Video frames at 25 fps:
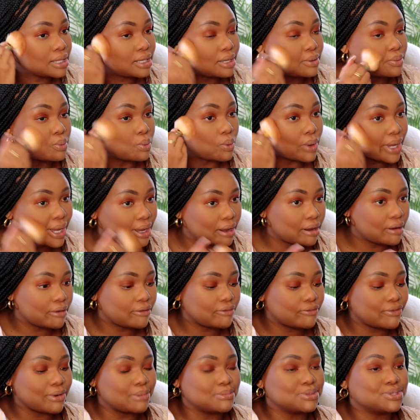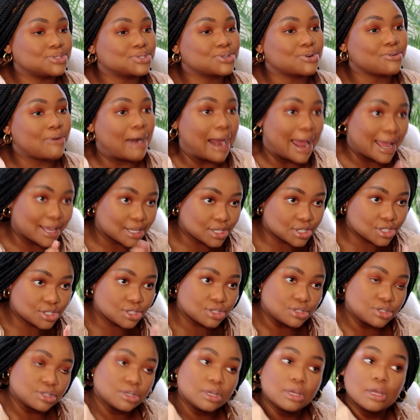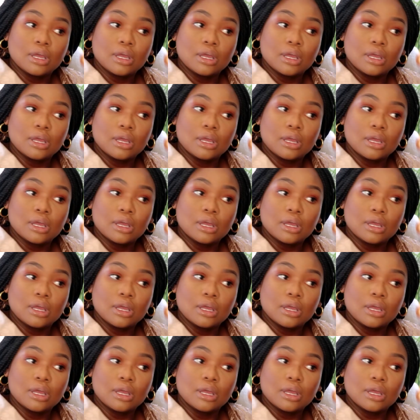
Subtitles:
that wig from scratch.